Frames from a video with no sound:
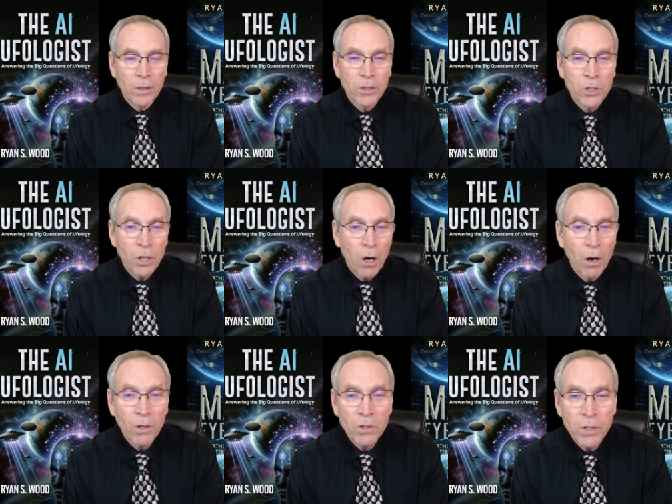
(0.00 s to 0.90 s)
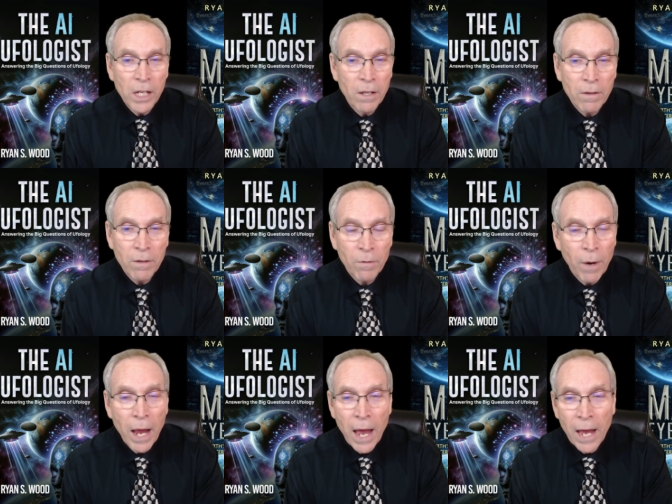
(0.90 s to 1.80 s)
Charles Ethan
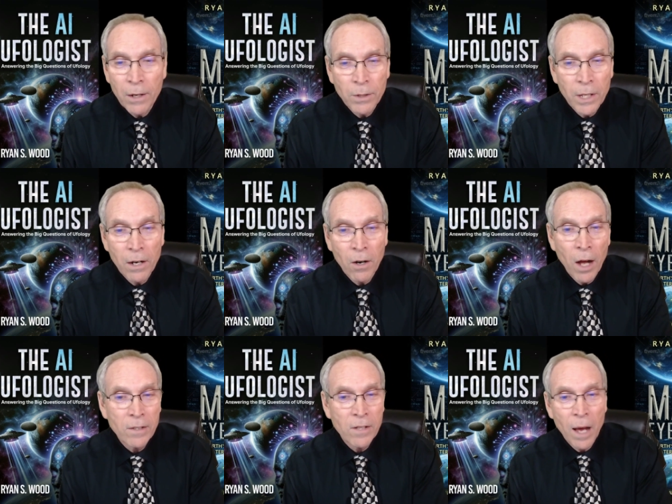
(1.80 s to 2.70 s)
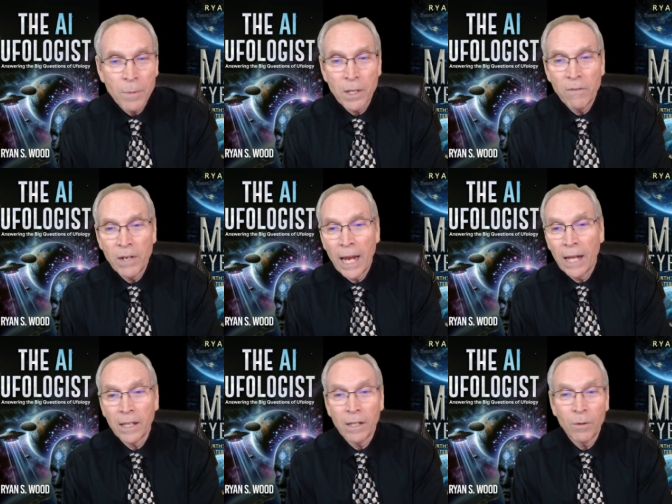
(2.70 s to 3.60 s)
Ray, who did an autopsy of an
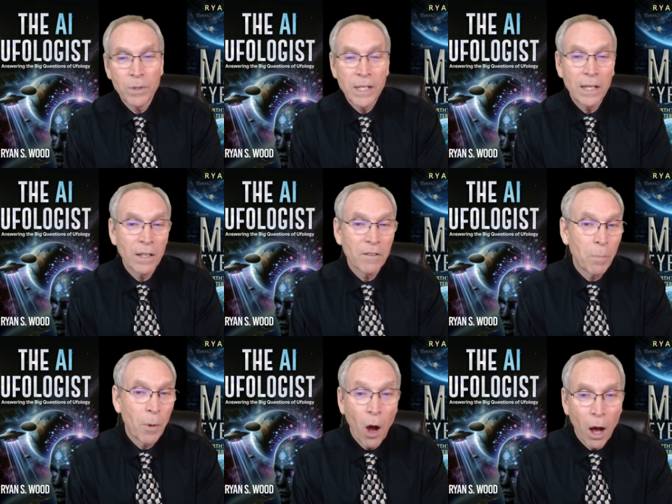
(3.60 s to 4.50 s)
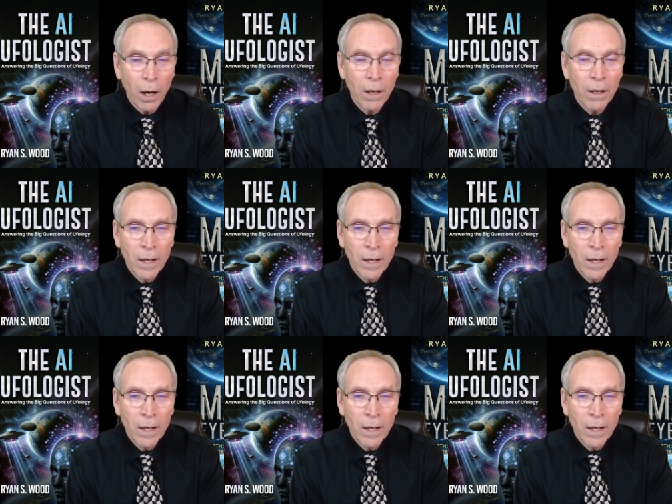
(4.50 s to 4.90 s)
alien with Dietlif Bronk.